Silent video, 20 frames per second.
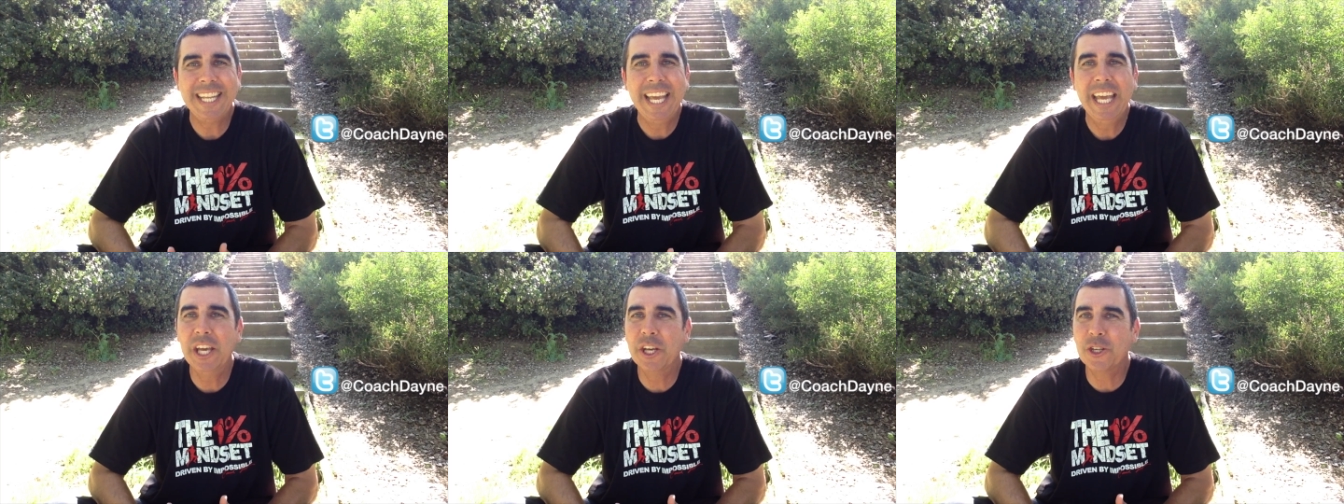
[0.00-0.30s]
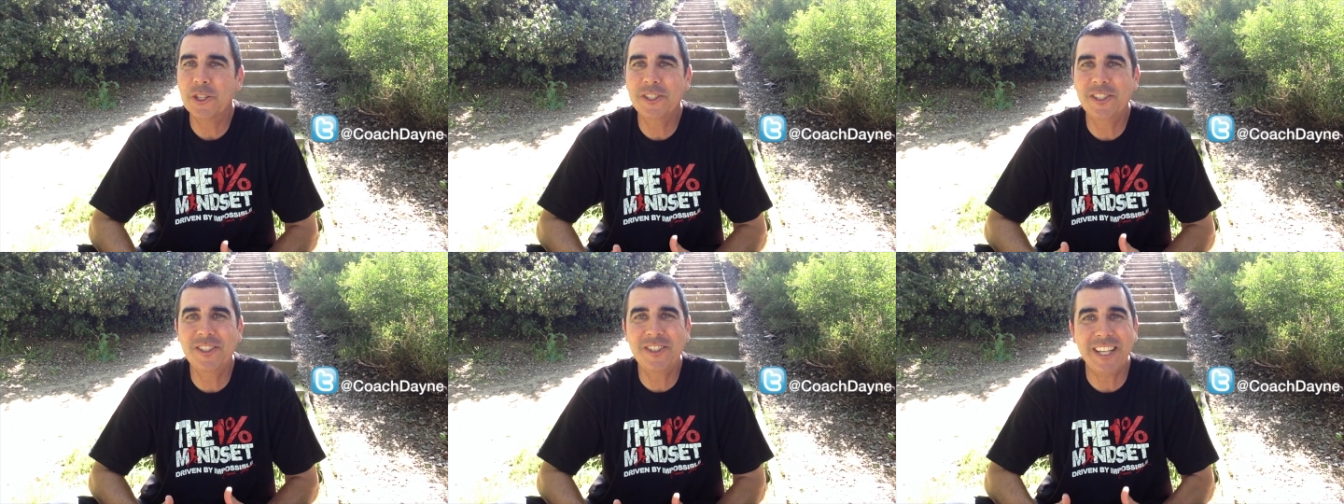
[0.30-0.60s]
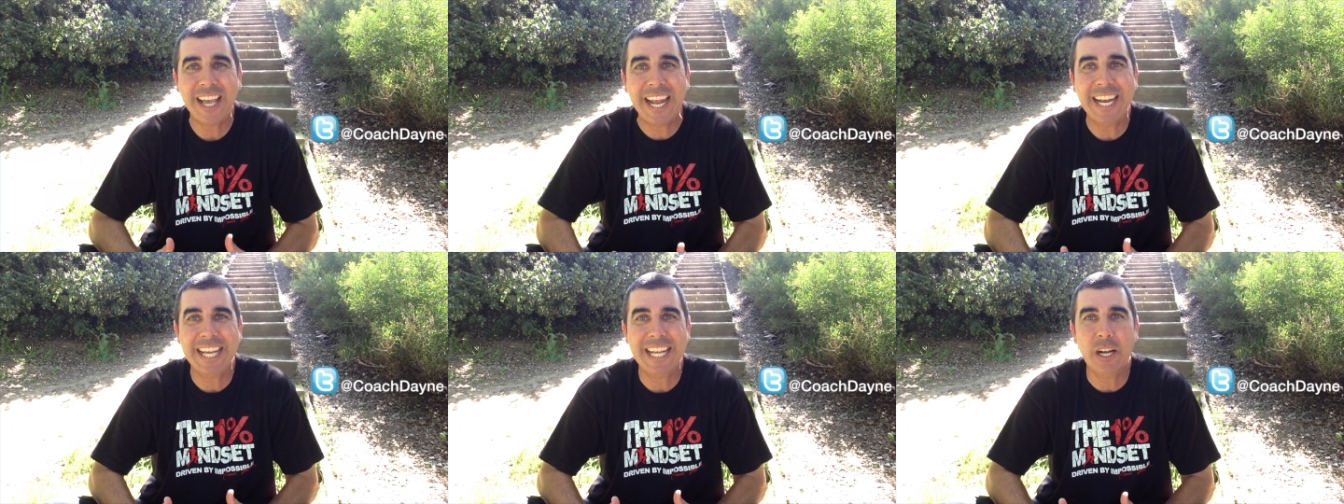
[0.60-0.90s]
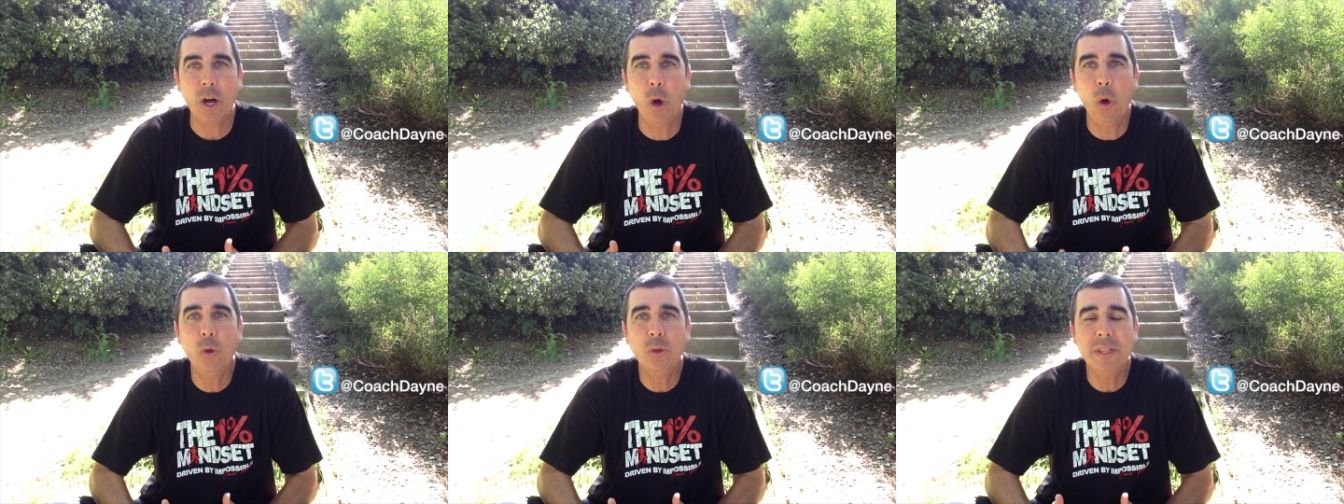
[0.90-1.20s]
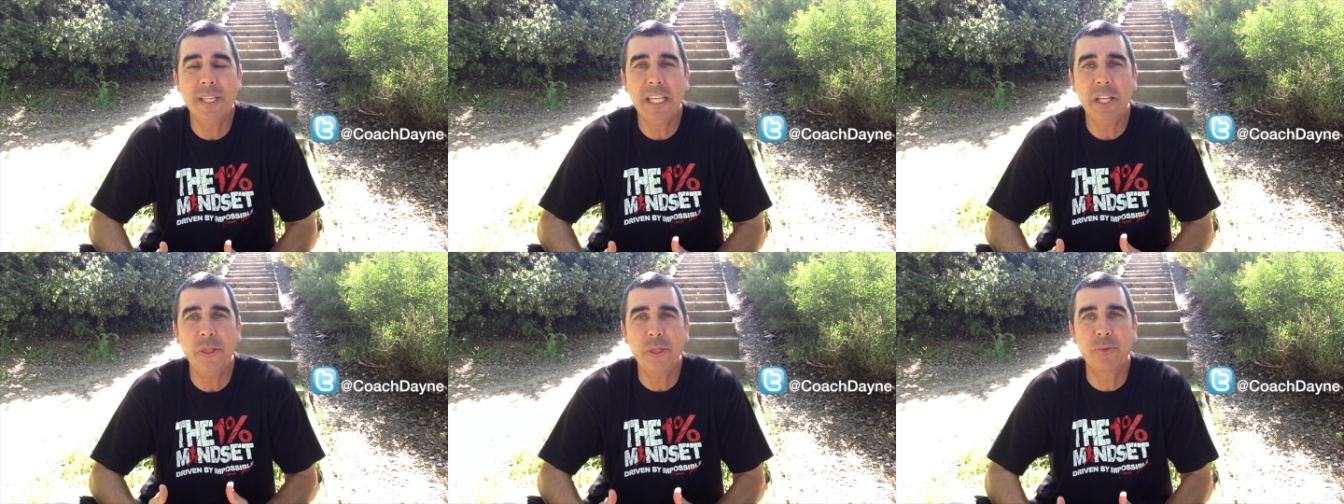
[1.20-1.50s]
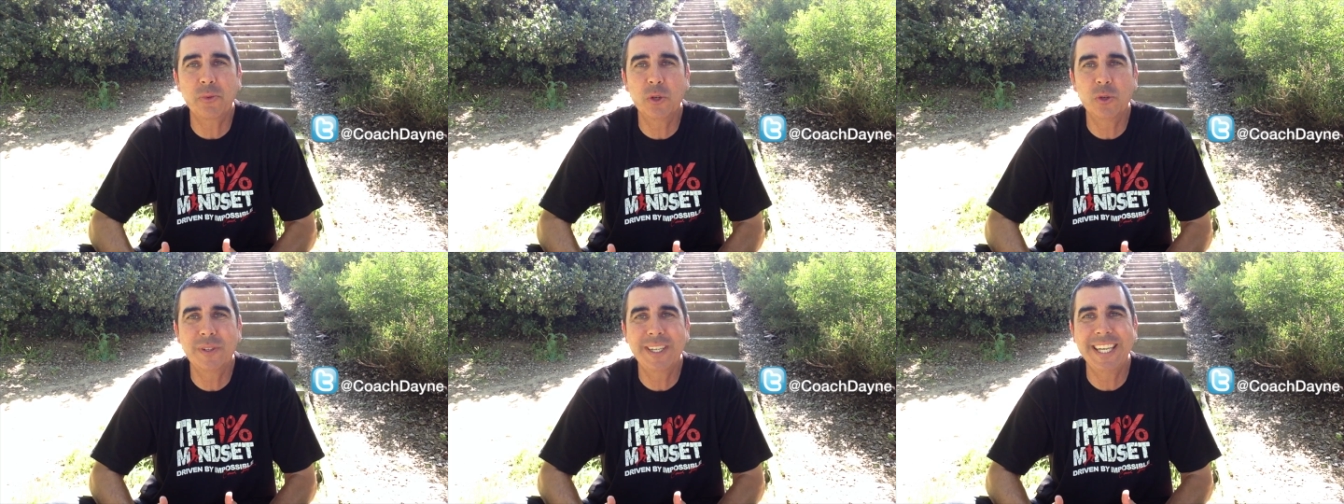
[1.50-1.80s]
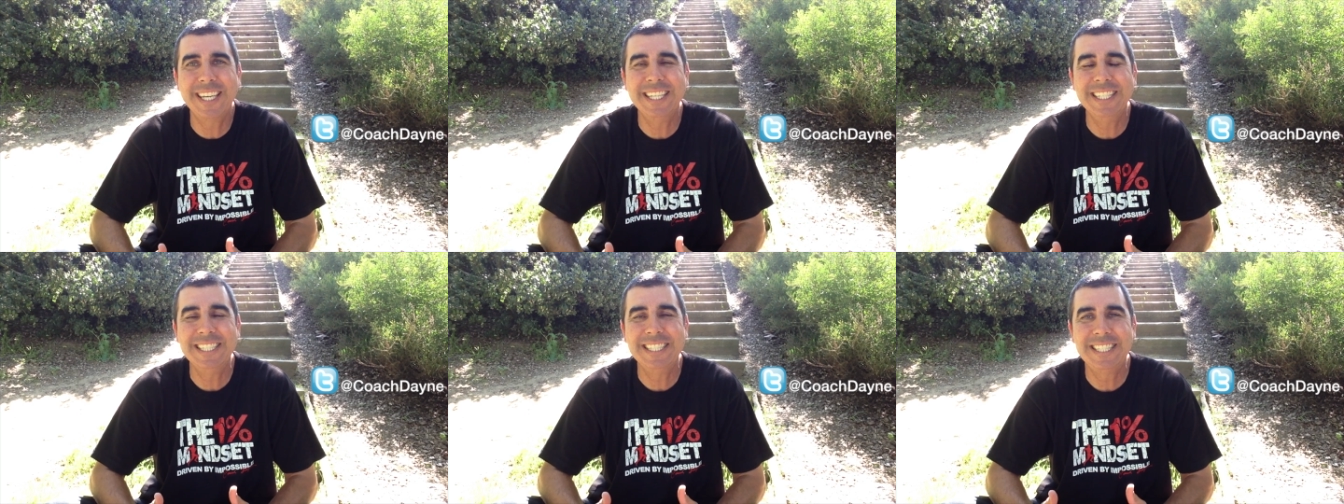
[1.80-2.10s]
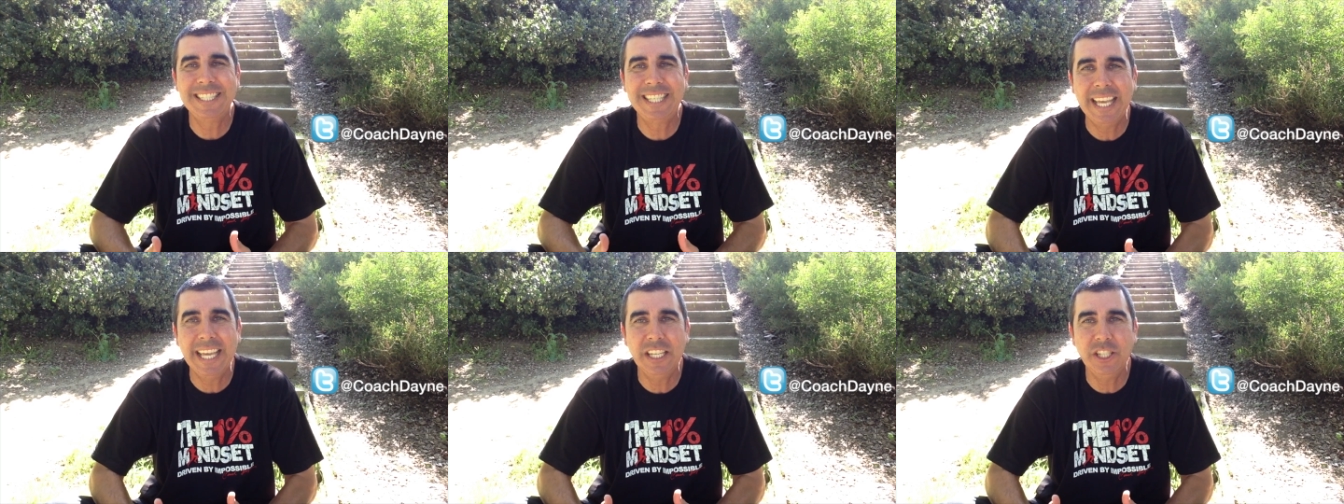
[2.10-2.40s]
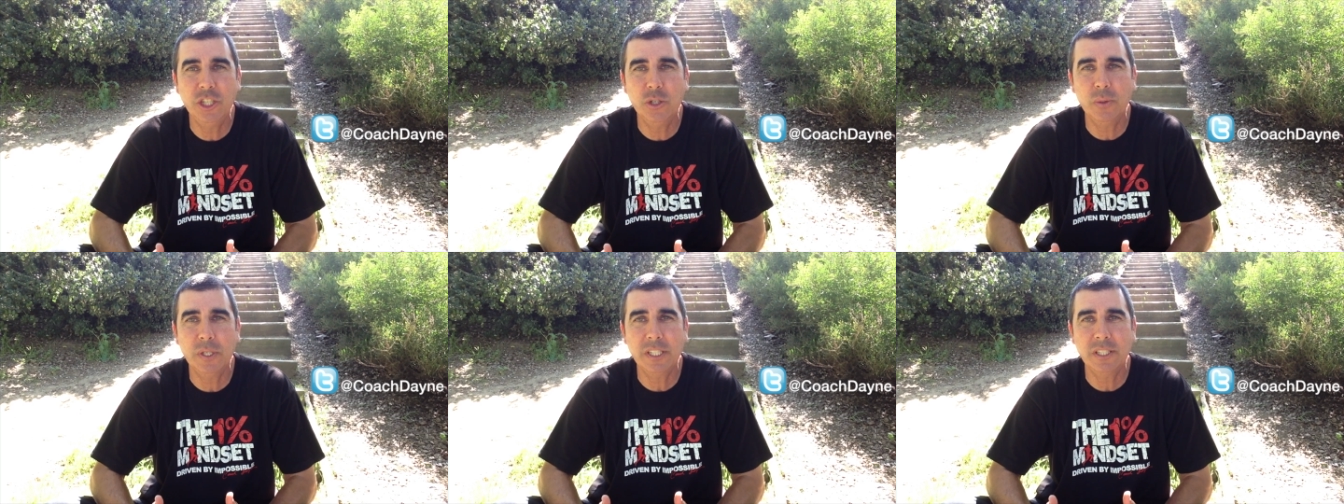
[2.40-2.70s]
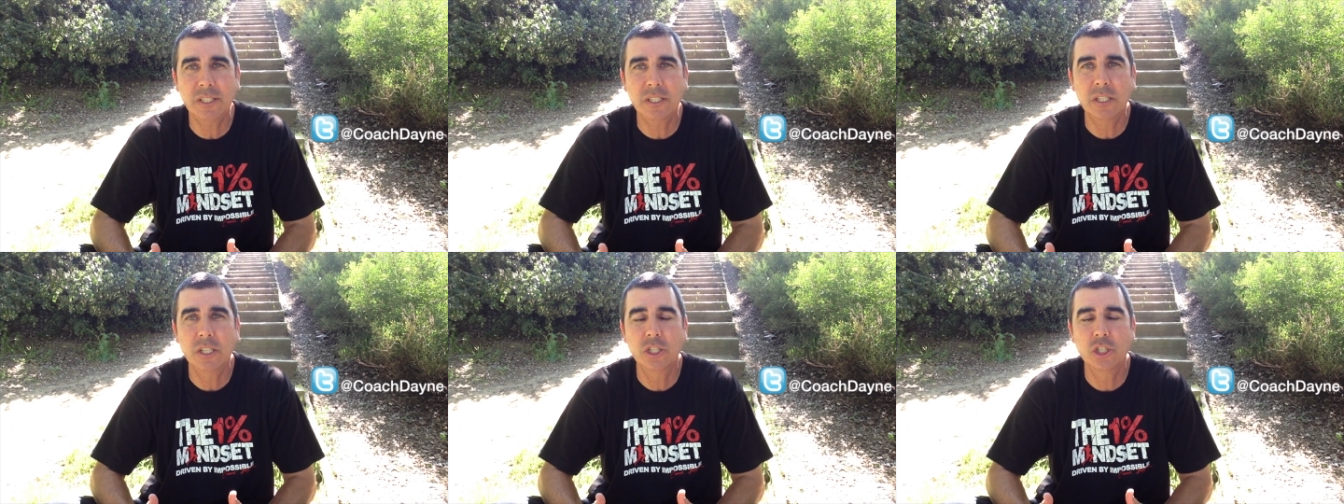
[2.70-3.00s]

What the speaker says: Hill said it, only through continuous